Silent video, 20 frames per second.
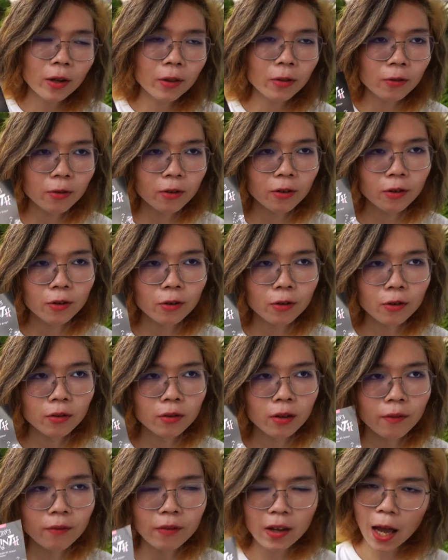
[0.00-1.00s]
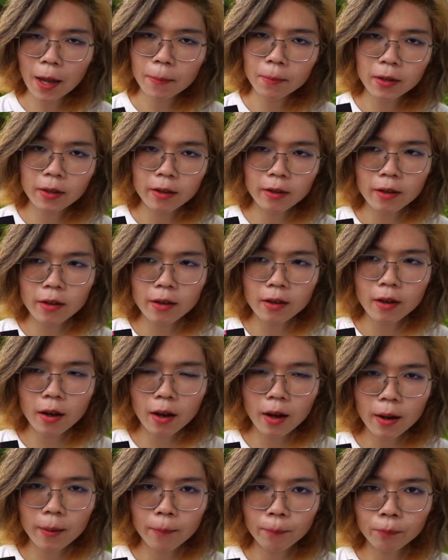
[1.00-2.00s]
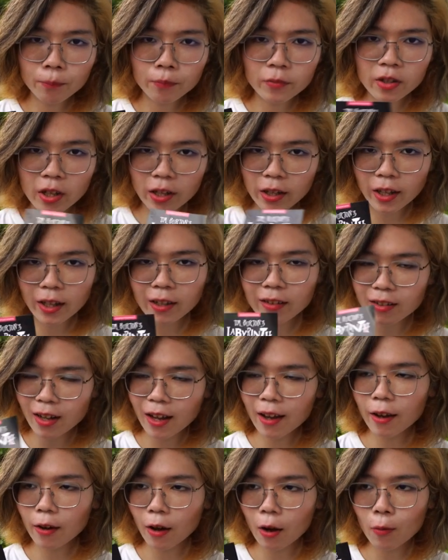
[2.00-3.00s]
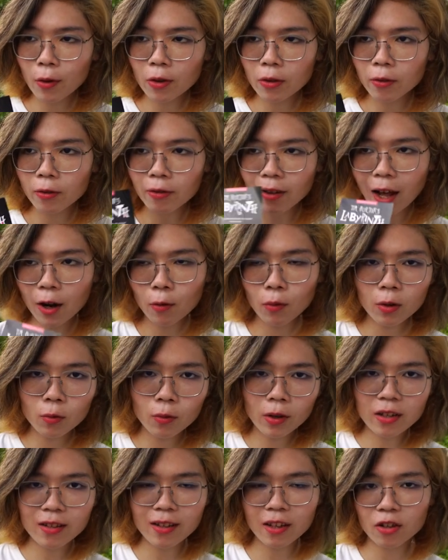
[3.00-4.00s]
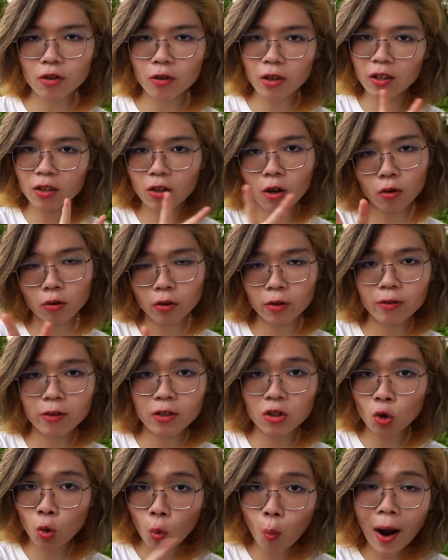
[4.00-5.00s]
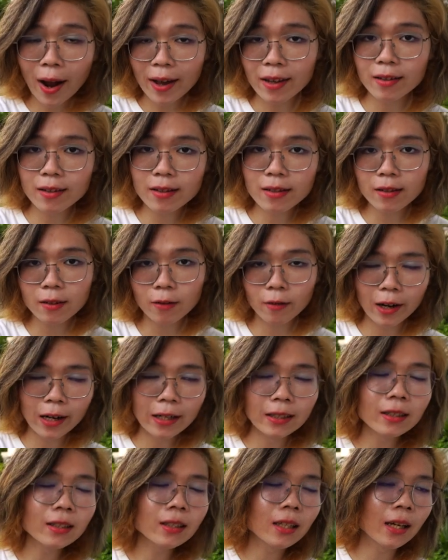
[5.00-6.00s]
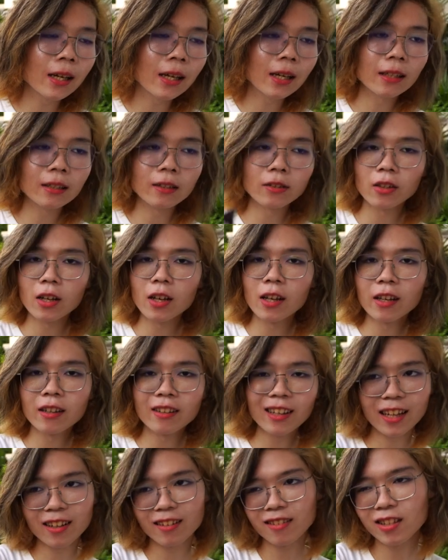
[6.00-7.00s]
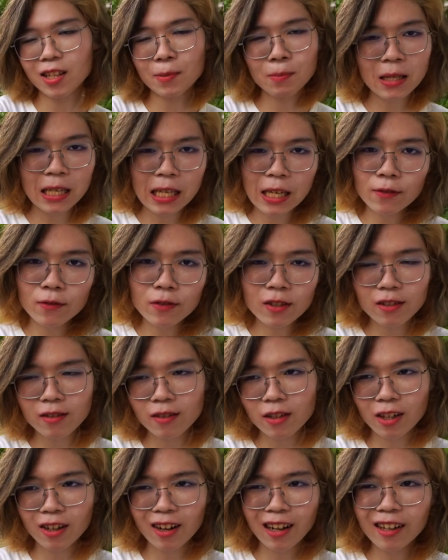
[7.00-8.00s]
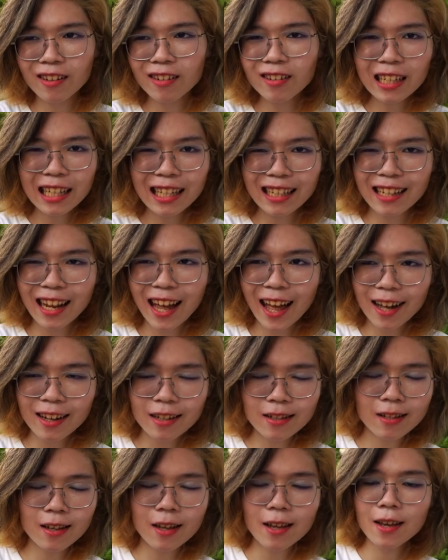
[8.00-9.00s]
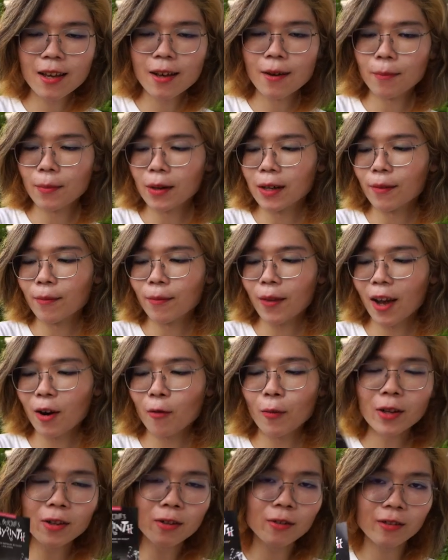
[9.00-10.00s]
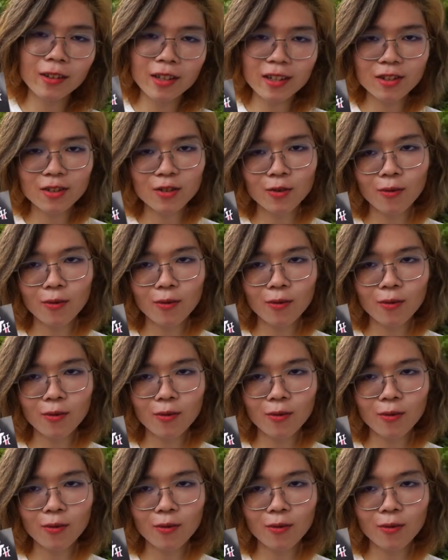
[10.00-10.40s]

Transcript: went through the VIP um, tickets. I went through that one where it's like you could go through twice, right? And get some gifts, you know, a little knickknacks. But I went through this